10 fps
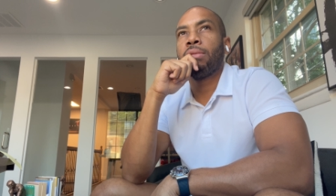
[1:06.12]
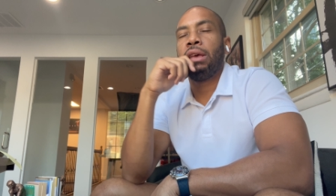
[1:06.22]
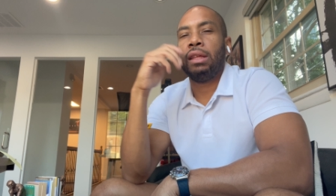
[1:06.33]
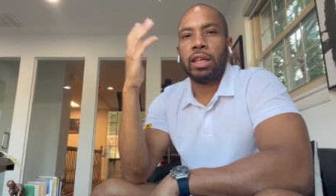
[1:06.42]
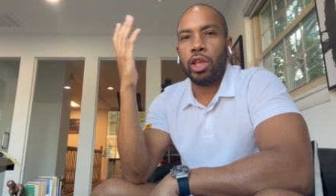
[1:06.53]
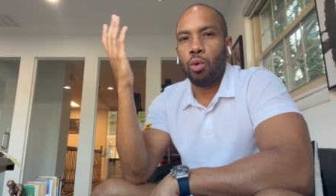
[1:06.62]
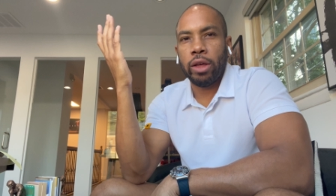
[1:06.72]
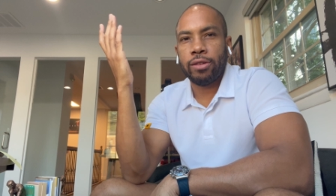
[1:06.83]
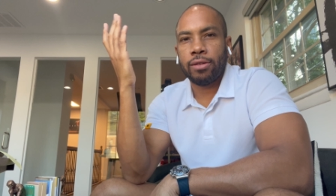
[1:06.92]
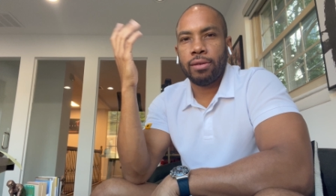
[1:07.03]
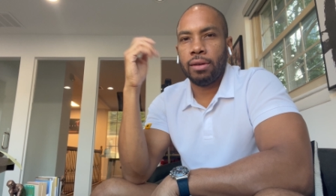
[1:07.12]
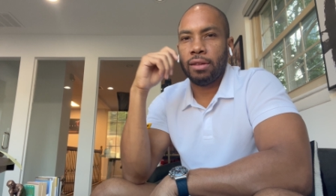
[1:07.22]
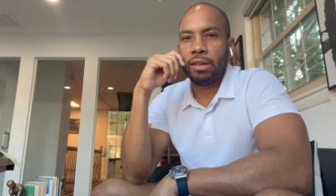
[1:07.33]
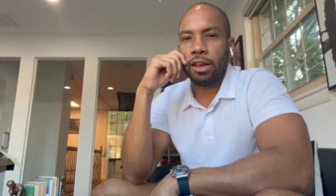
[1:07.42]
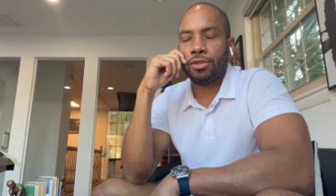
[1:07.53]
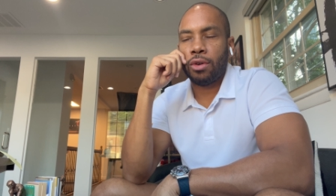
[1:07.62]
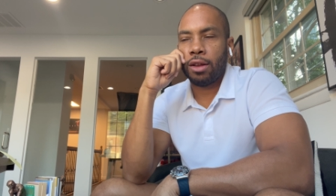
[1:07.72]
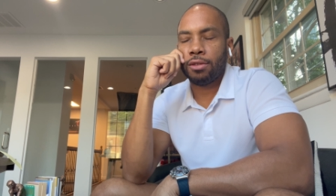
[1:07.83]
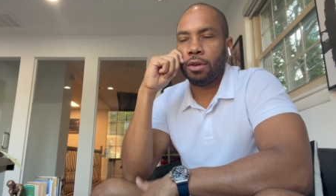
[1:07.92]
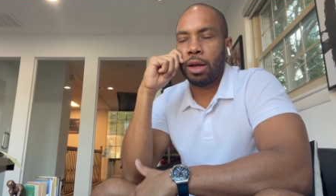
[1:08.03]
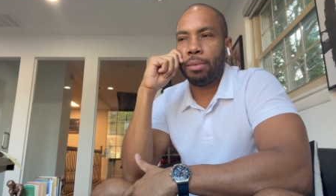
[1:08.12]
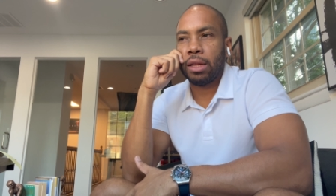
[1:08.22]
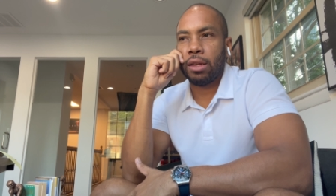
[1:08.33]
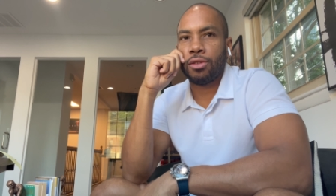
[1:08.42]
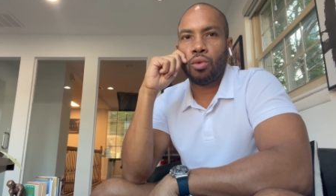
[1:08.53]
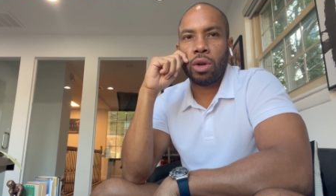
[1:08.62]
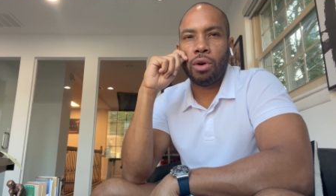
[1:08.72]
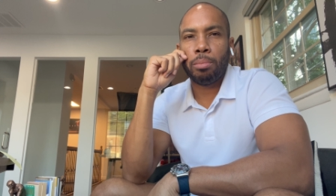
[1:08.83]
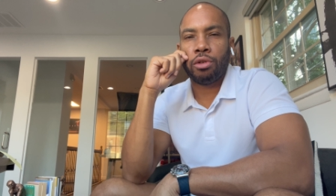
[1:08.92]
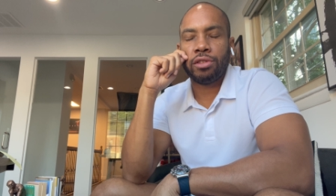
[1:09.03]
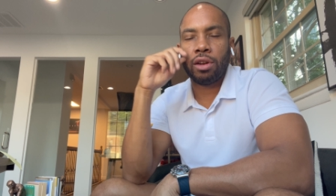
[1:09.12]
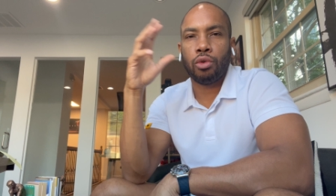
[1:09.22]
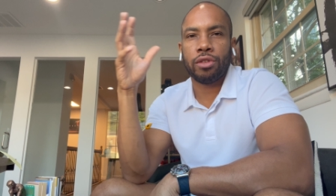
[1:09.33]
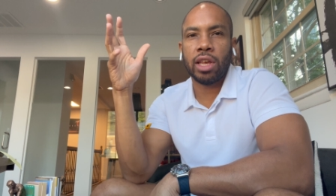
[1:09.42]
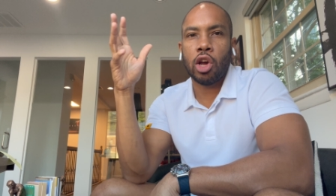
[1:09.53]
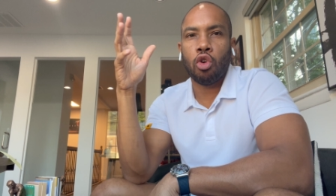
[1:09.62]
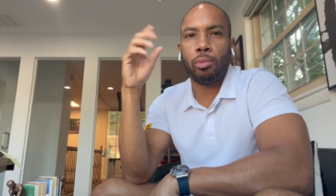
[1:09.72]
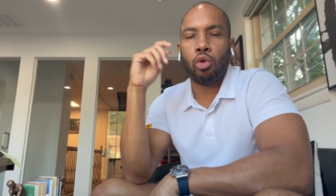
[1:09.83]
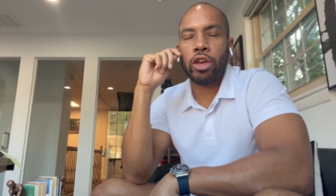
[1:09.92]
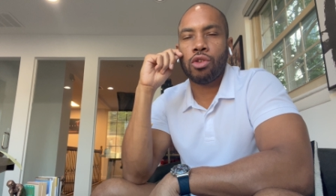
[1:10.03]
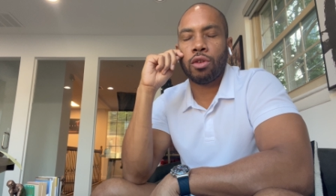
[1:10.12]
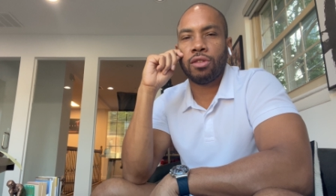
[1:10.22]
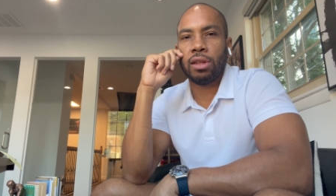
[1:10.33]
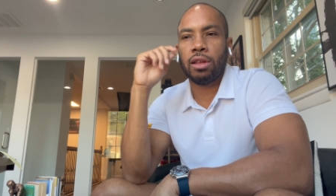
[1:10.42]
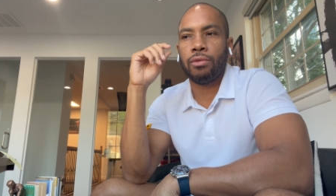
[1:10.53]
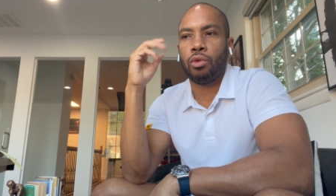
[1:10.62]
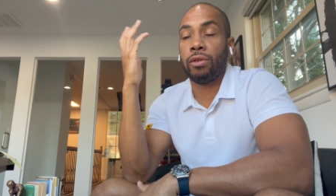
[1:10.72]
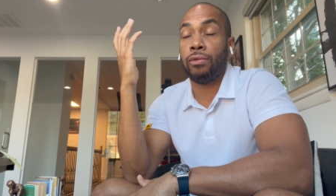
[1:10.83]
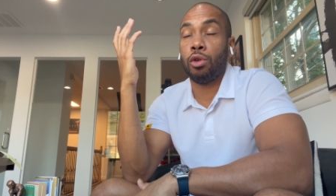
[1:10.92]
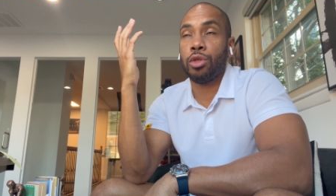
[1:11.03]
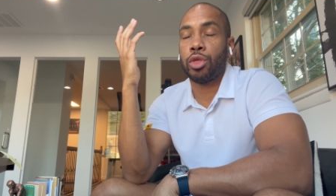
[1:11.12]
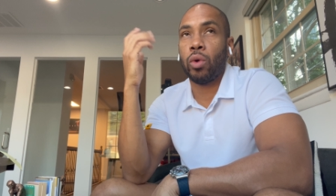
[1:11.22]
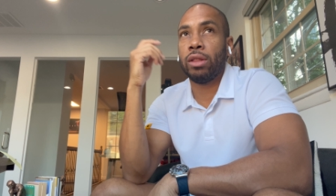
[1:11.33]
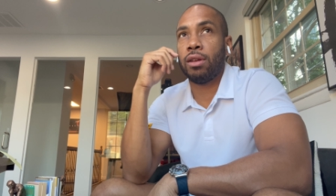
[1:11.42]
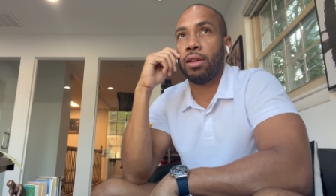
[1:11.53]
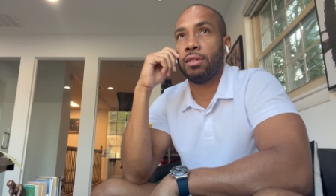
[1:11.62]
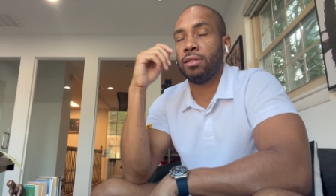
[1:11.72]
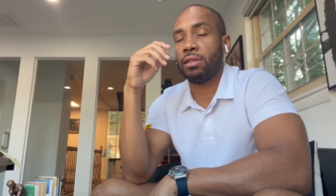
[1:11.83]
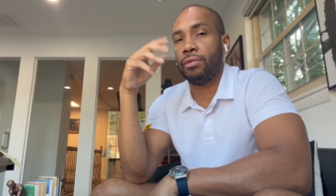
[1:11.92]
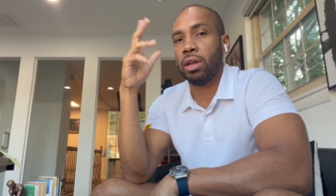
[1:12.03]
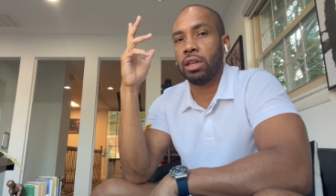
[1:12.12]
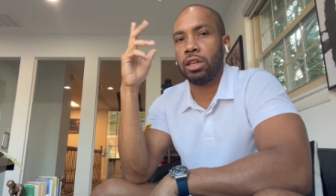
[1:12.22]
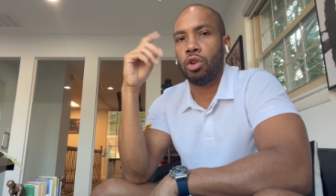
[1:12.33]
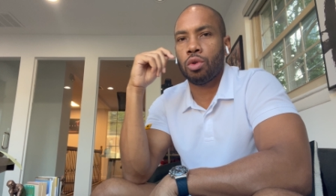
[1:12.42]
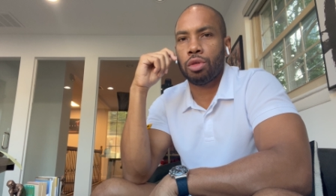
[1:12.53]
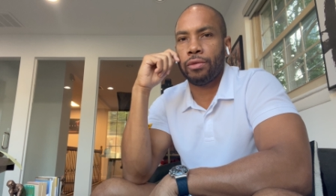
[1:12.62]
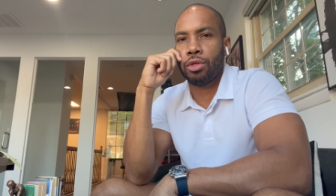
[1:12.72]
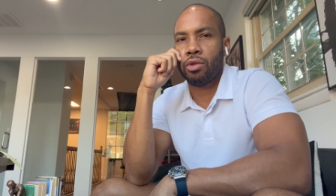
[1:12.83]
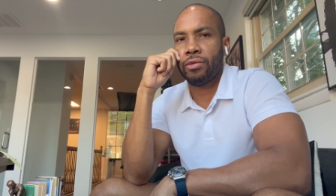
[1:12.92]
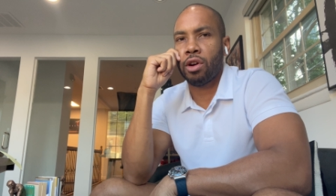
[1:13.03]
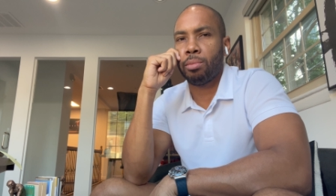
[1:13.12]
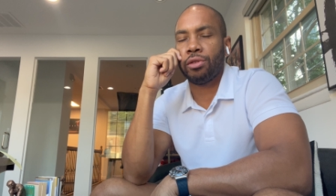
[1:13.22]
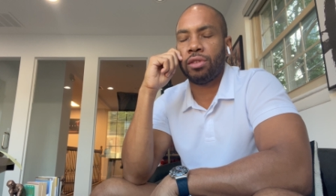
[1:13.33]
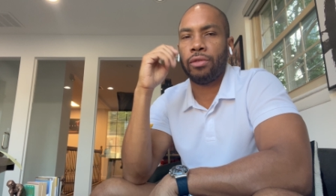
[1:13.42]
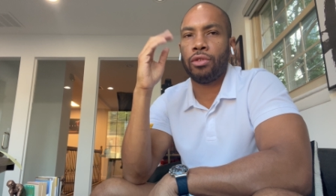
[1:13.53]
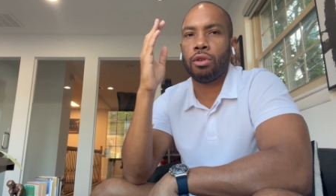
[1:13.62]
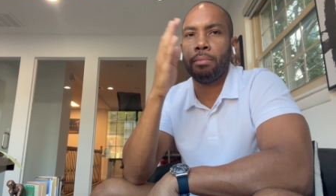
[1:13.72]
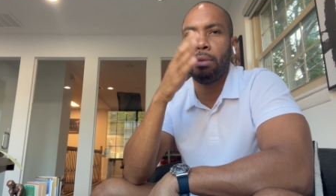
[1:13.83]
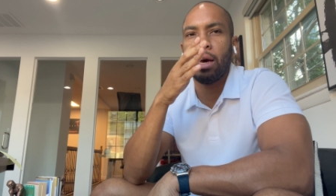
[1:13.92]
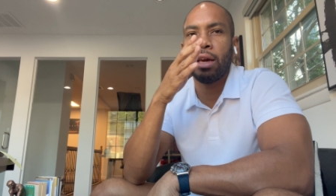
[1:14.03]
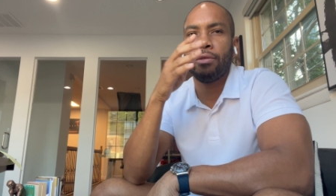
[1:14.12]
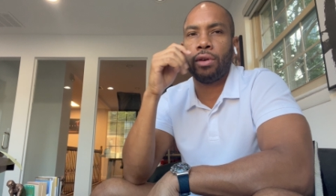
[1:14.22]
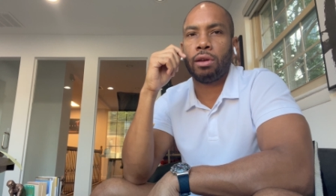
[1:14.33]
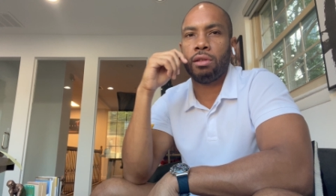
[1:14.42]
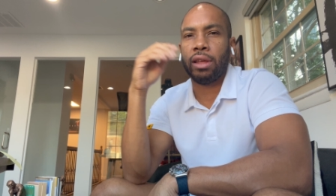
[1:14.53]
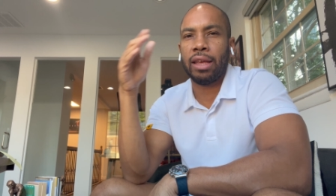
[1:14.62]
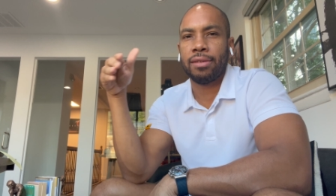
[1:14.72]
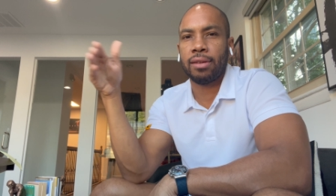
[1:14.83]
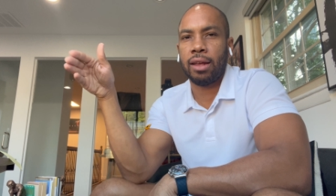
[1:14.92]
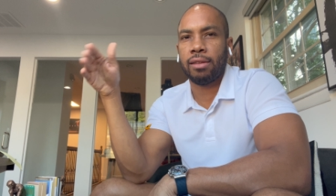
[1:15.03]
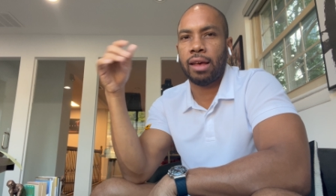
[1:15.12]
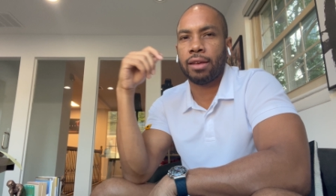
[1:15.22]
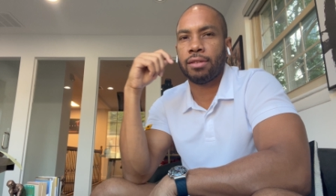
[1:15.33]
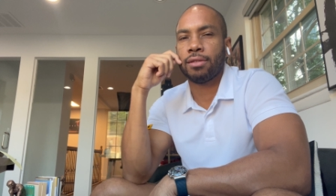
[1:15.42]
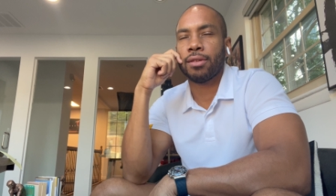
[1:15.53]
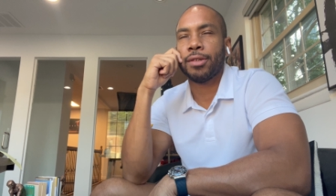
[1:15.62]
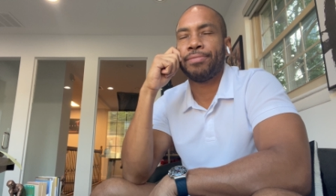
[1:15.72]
In the US, the tax rate is going to be at least 21% for C corporations, and then for flow through entities, it's definitely north of 35% if you combine federal and state taxes.